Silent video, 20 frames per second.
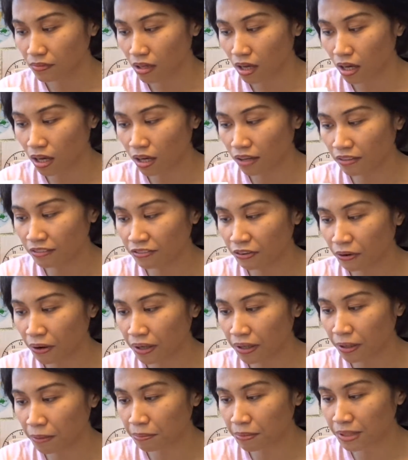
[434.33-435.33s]
I have 4
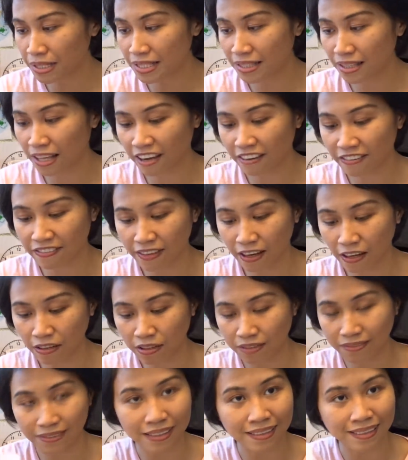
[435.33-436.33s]
numbers left out
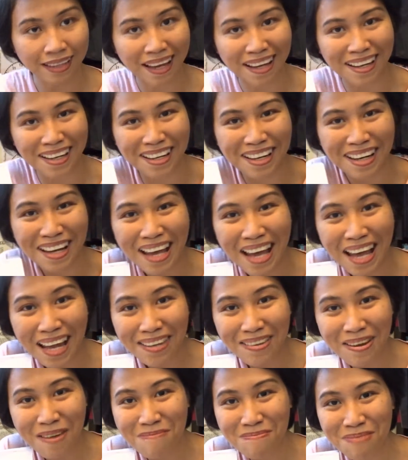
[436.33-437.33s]
of the 10
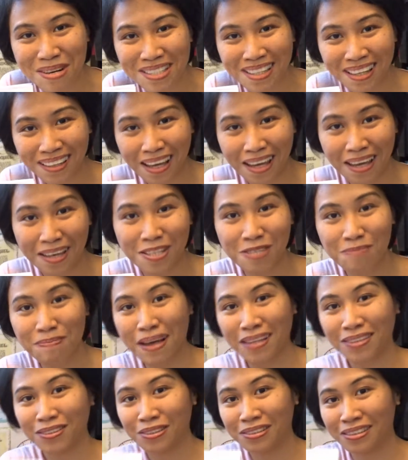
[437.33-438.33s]
numbers that I
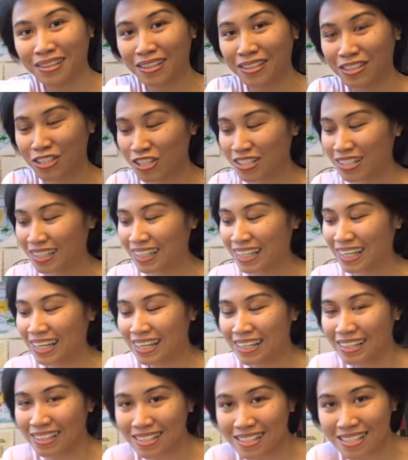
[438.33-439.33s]
expect to teach the
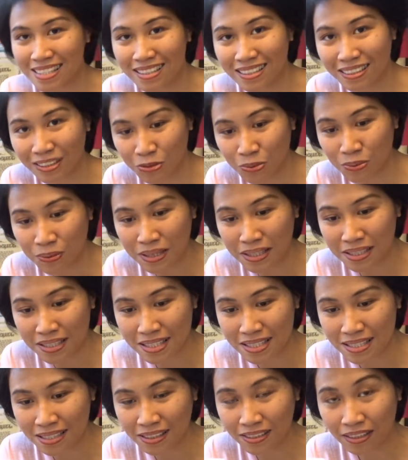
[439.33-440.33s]
kids, the
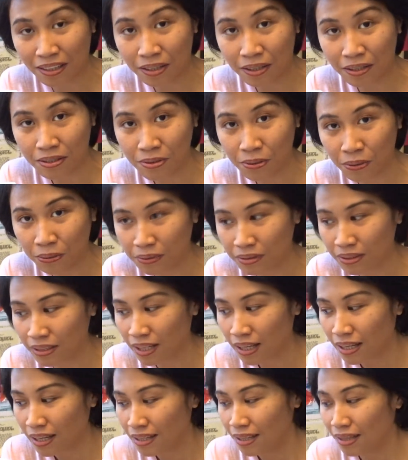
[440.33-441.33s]
twins, the 3 years old,
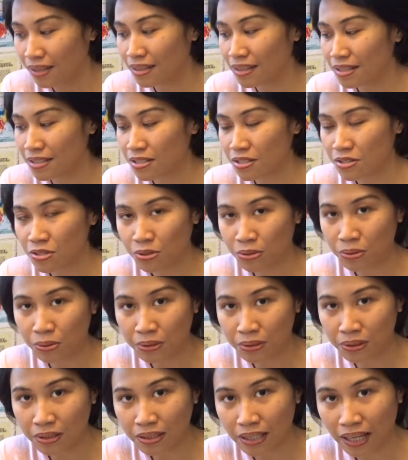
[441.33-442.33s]
this
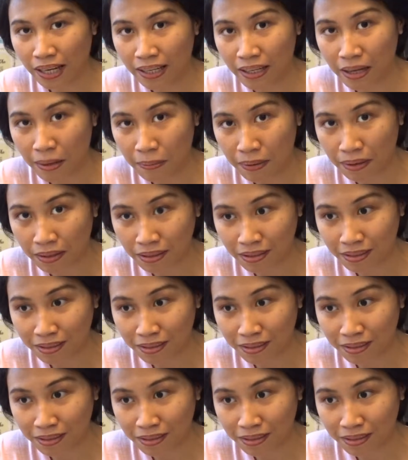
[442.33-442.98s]
school academic